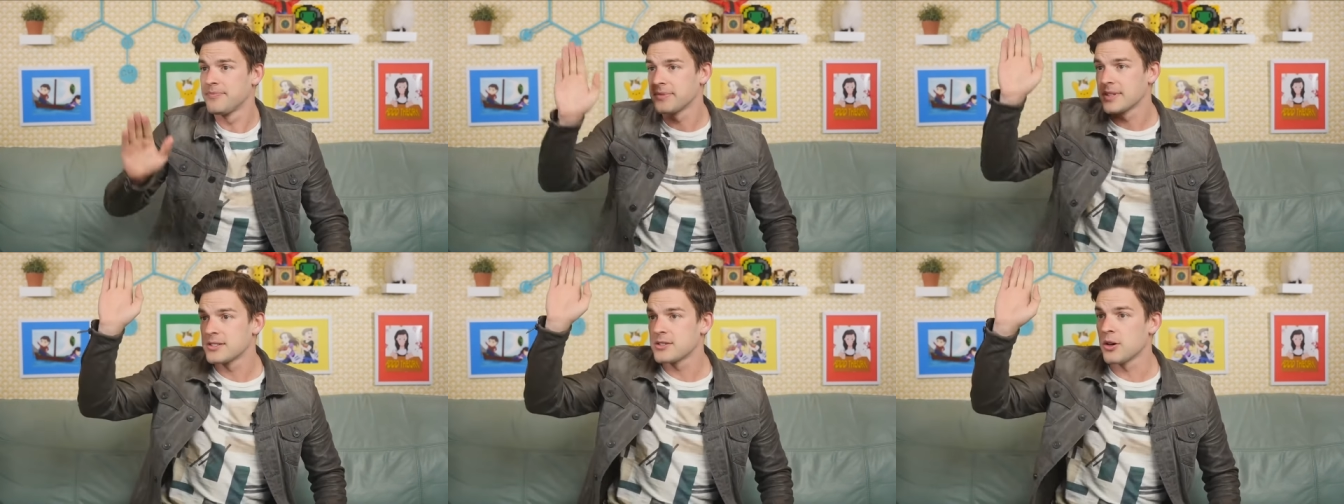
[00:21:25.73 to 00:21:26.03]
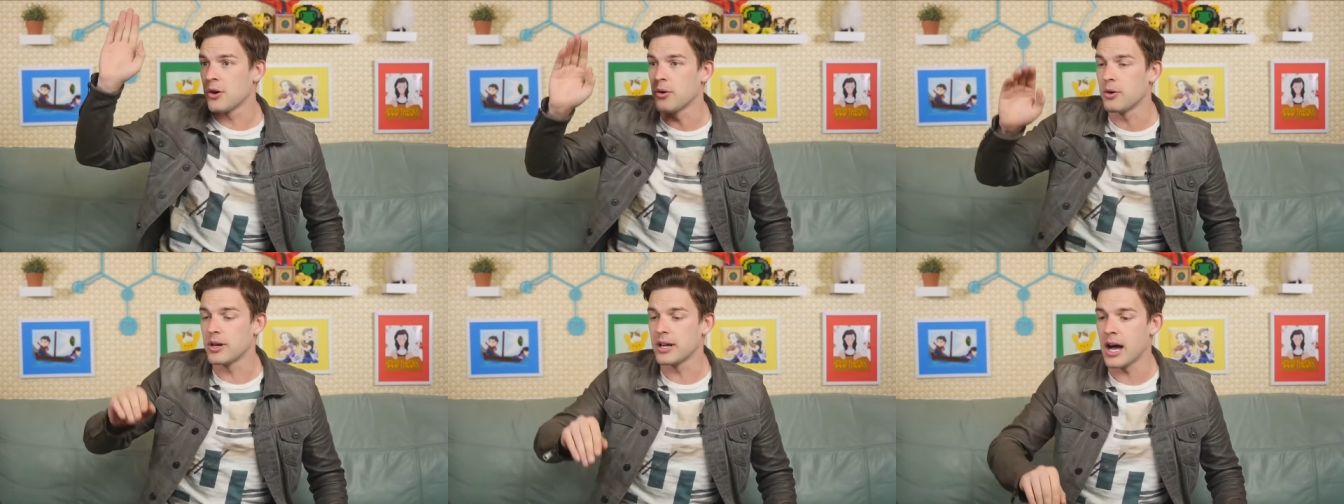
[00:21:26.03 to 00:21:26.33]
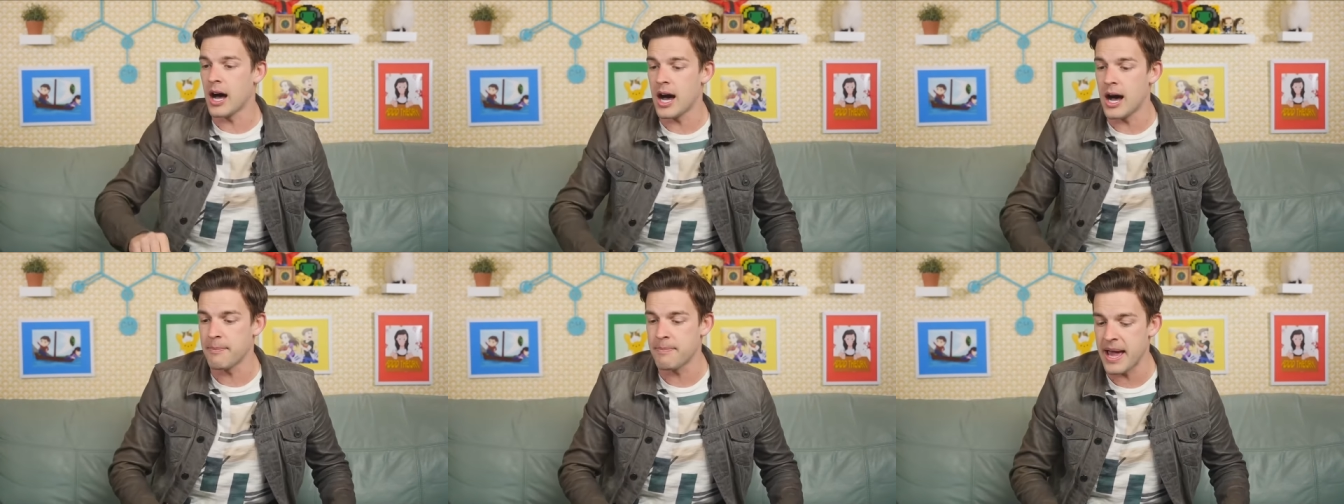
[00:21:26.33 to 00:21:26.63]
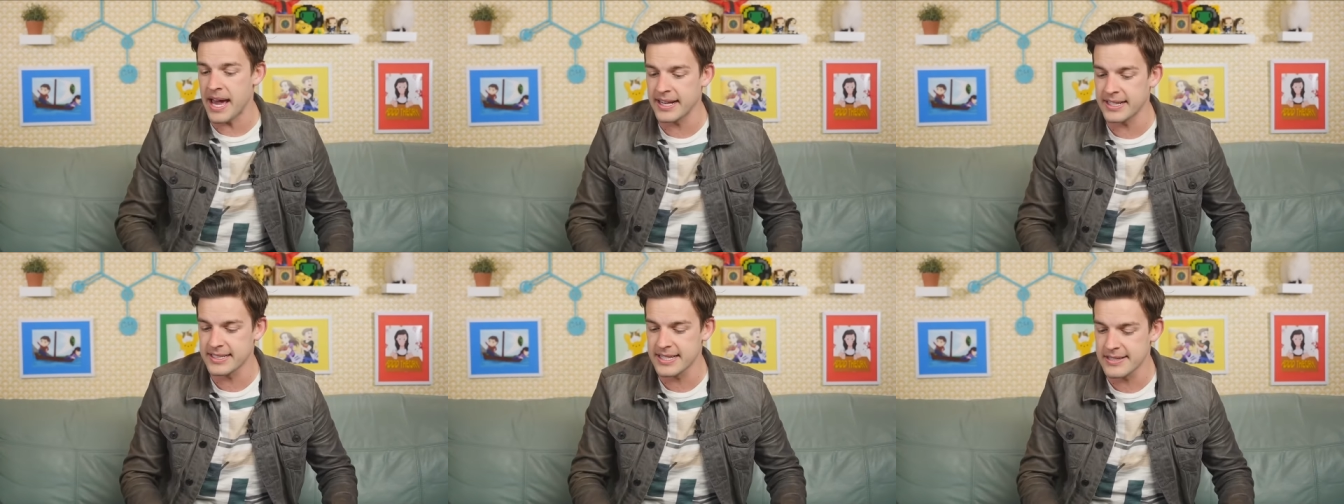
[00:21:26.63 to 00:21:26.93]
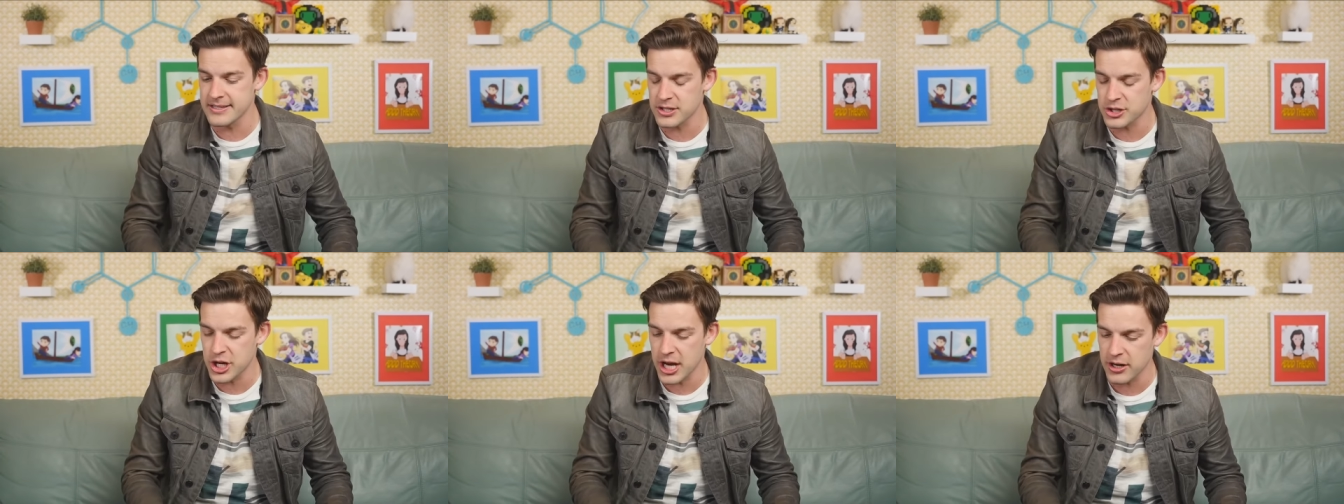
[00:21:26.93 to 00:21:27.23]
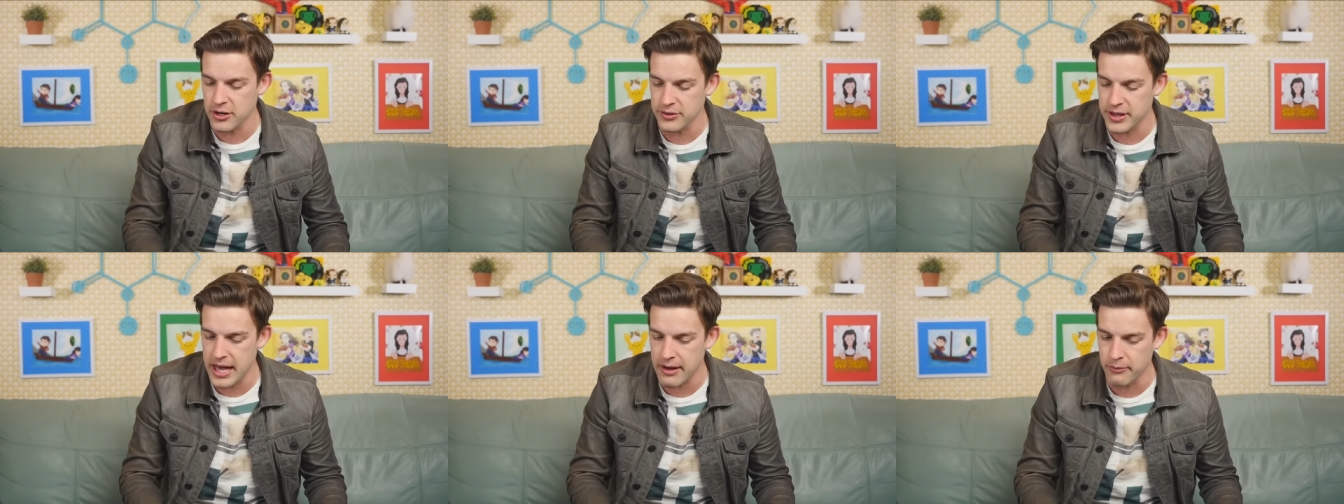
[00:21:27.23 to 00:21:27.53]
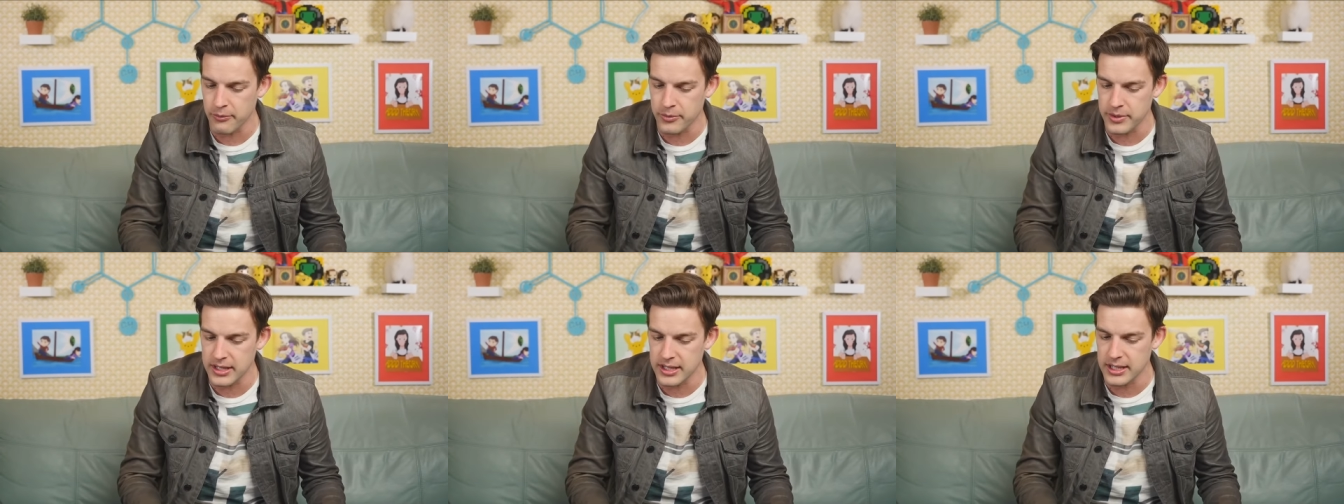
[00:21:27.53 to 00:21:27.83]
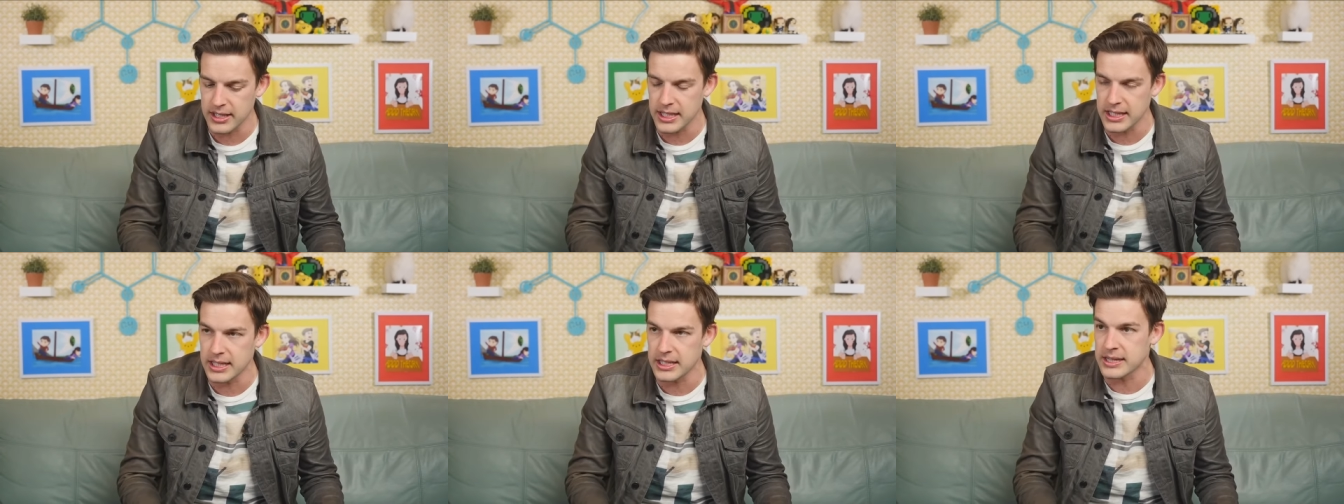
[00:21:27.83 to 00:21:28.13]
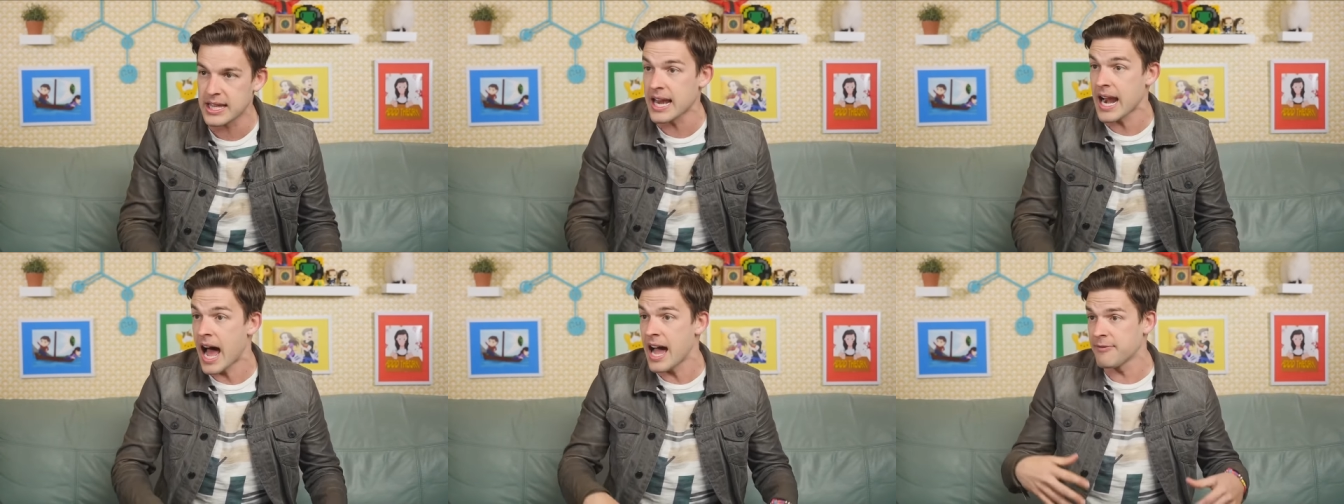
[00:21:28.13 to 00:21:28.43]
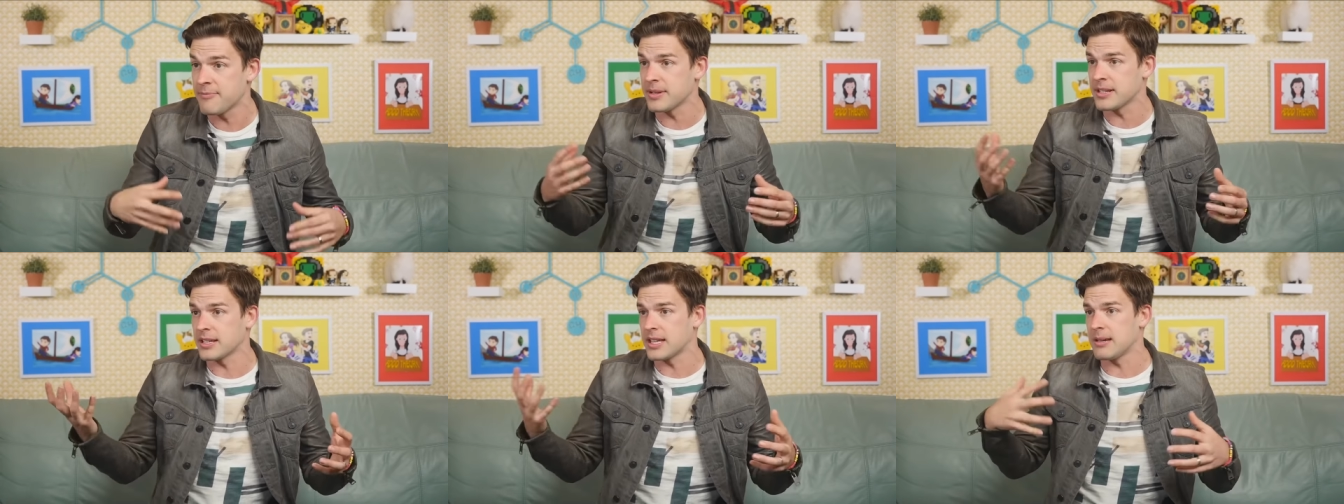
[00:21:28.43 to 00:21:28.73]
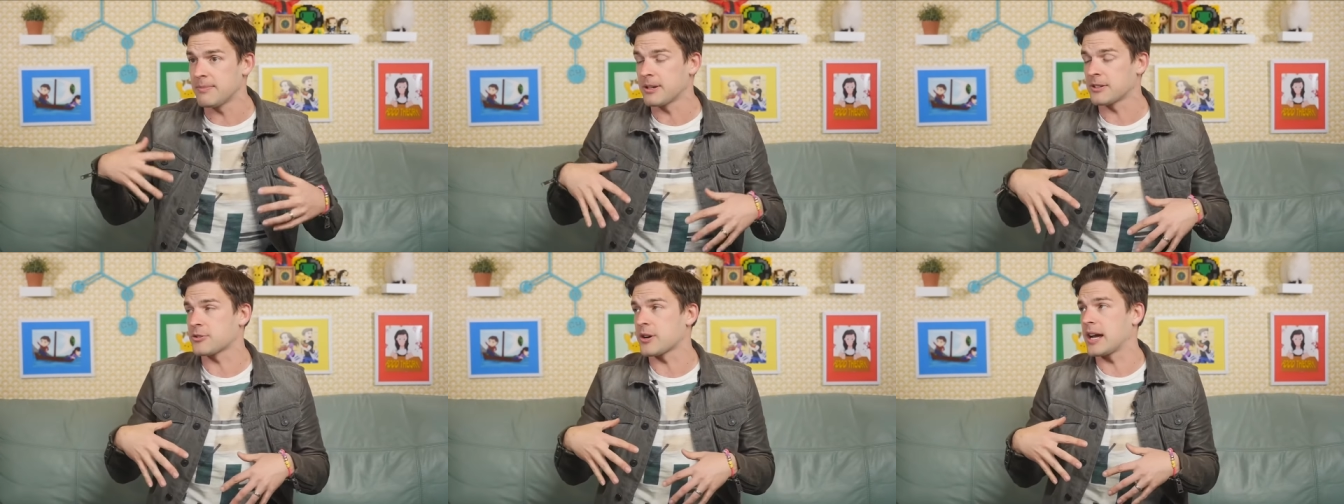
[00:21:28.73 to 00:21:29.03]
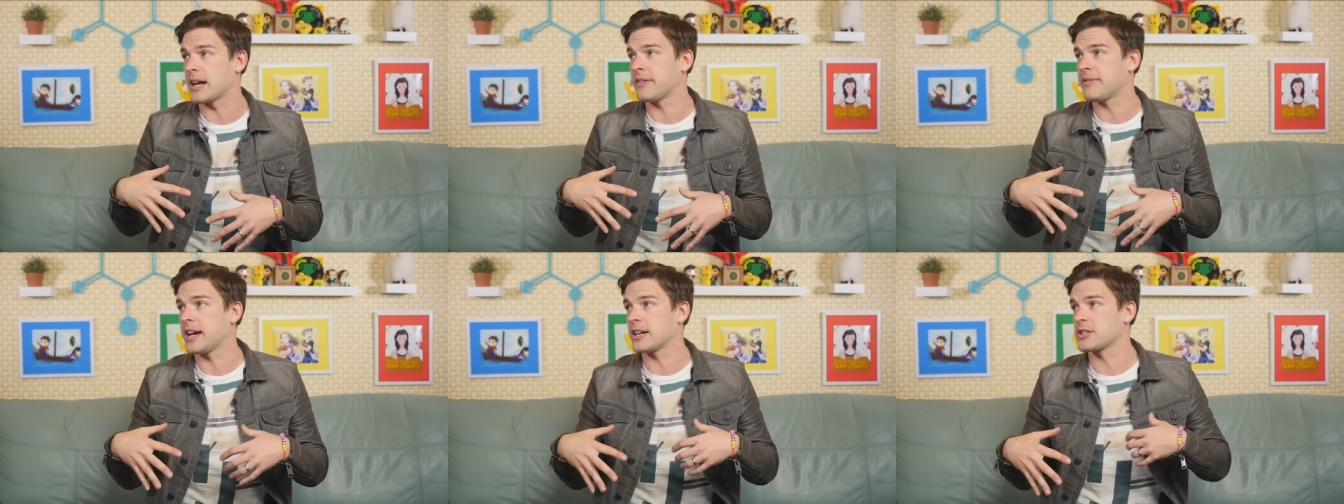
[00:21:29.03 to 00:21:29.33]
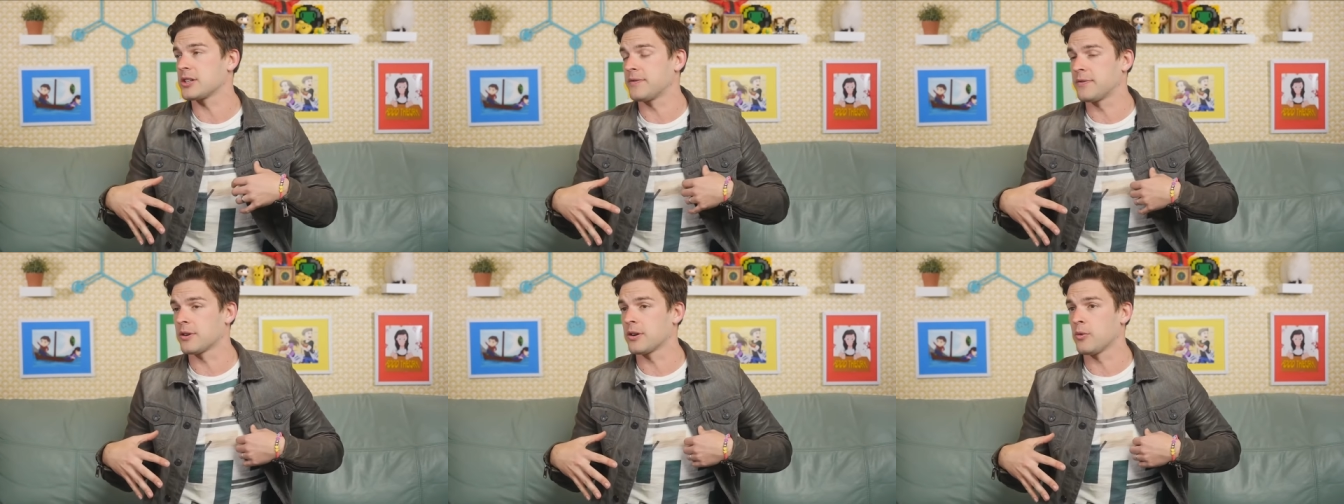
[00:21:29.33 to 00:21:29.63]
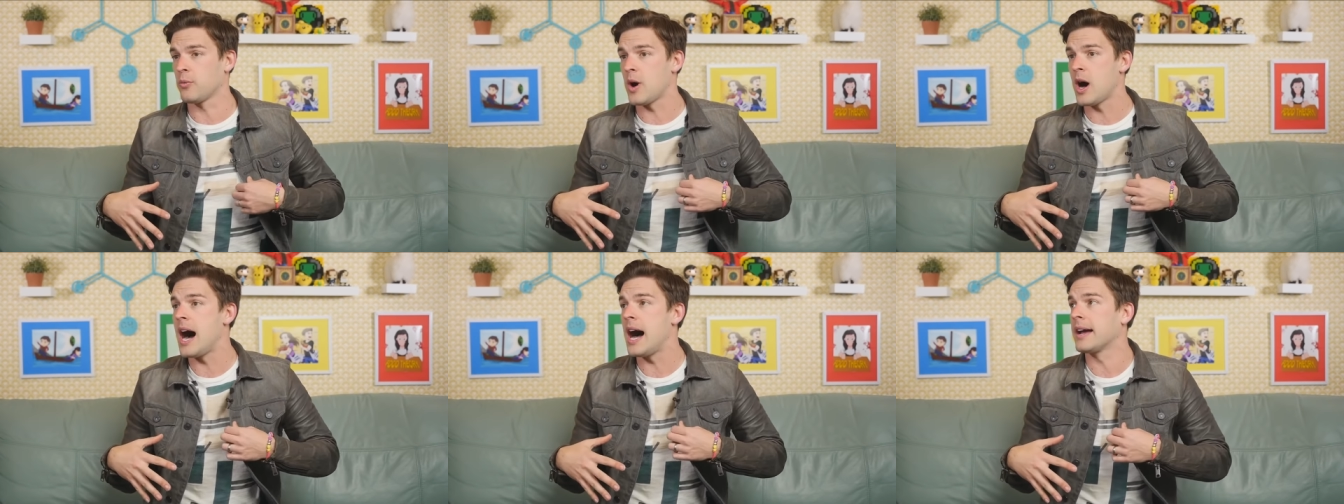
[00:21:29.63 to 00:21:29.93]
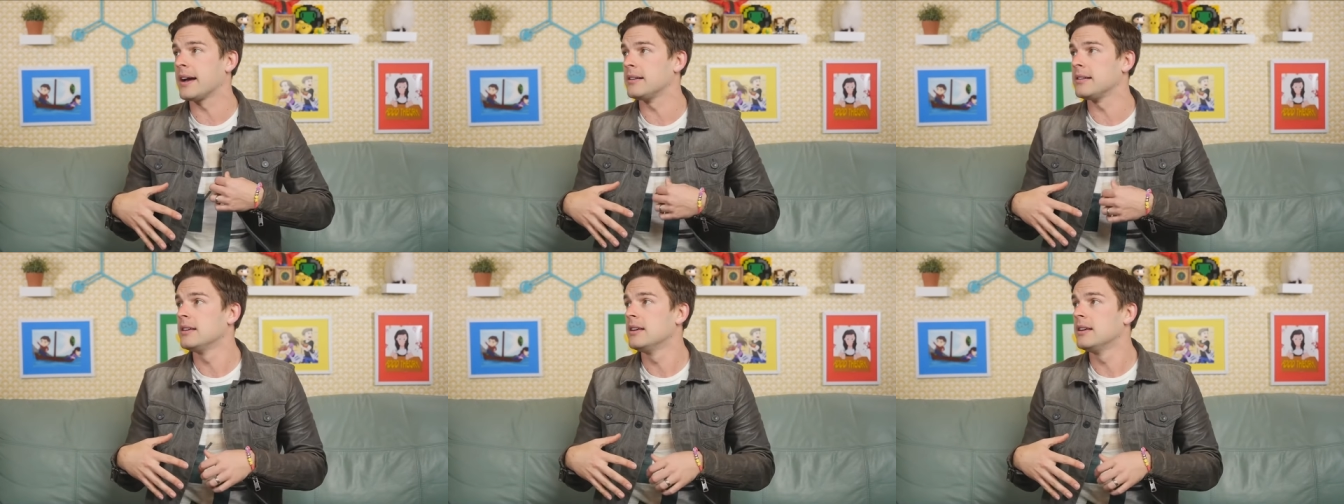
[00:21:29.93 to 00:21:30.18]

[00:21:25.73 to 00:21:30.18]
So uh, Battington's a channel that we that I've been keeping track of actually for a while.